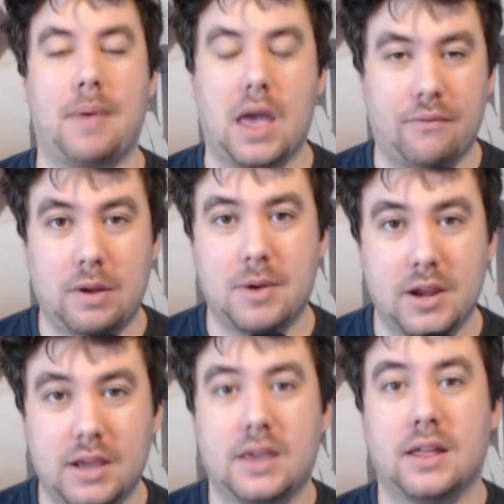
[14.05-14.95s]

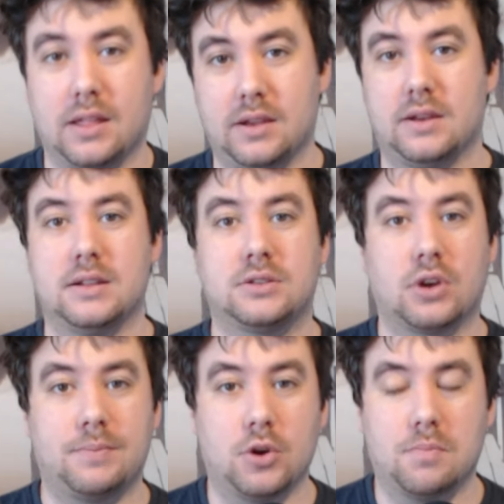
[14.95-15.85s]
everybody kill it in this
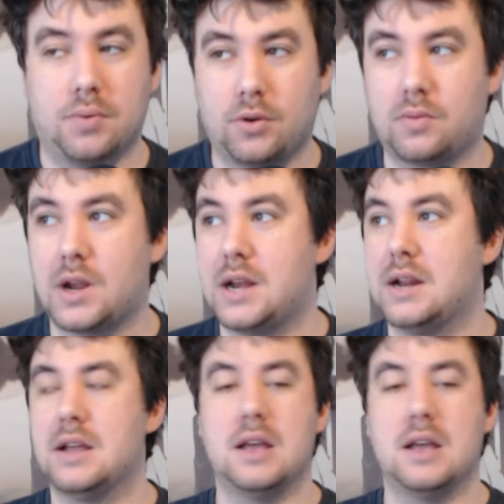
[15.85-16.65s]
crypto bull run.